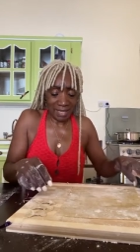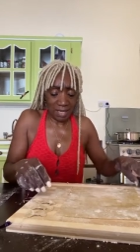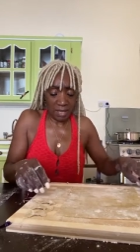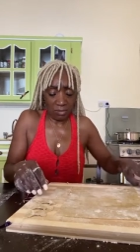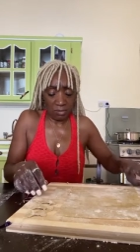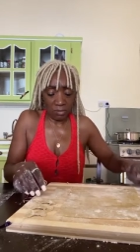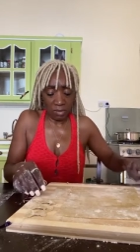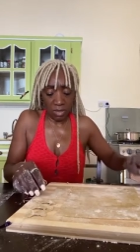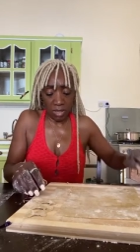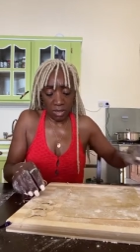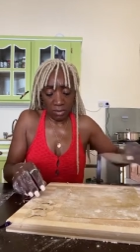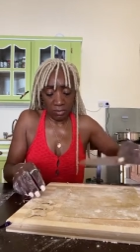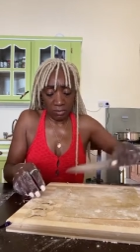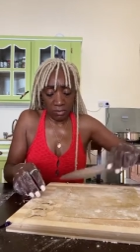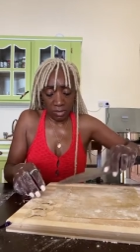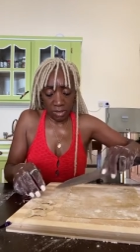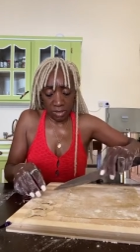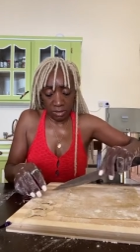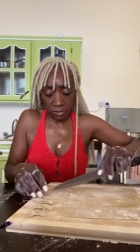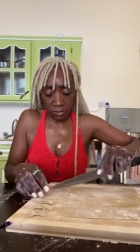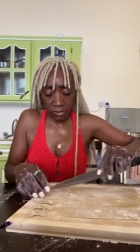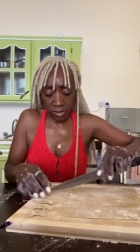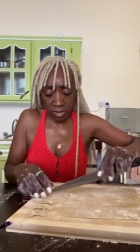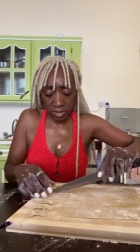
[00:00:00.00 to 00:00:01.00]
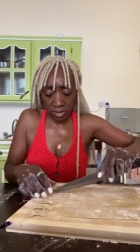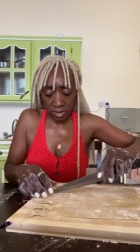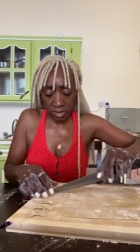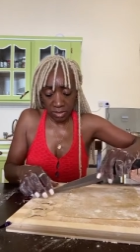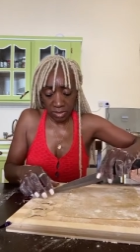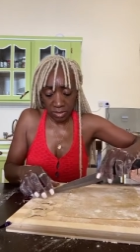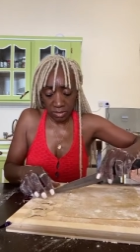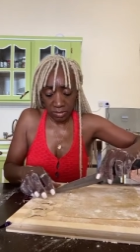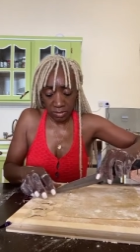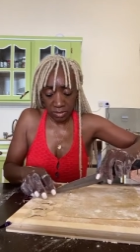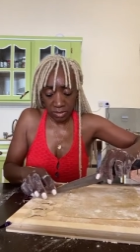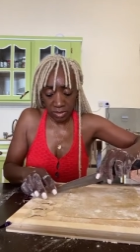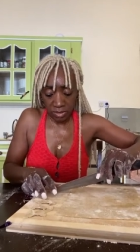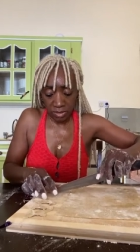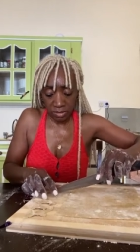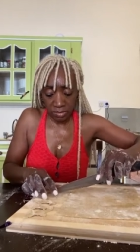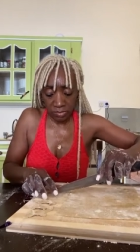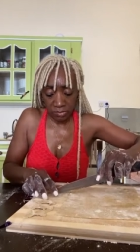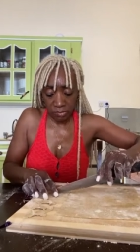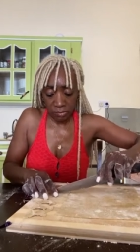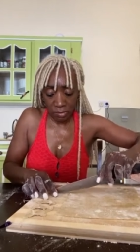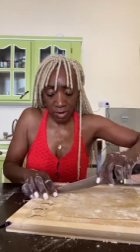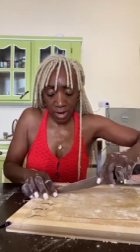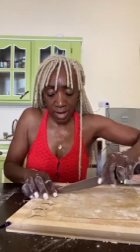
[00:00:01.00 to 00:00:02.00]
Takes seconds. So let me get my
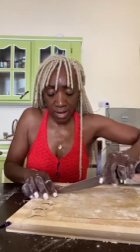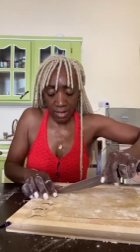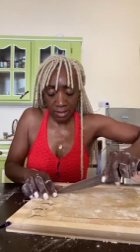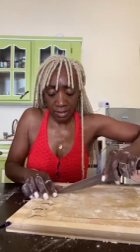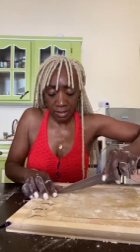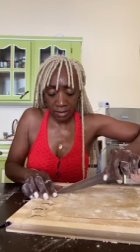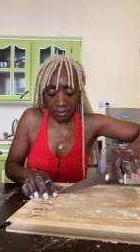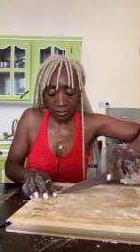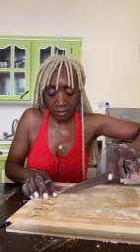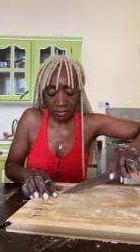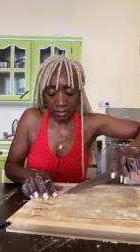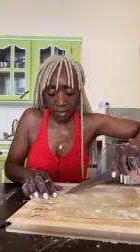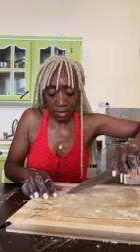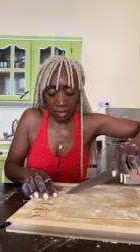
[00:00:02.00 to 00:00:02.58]
strainer.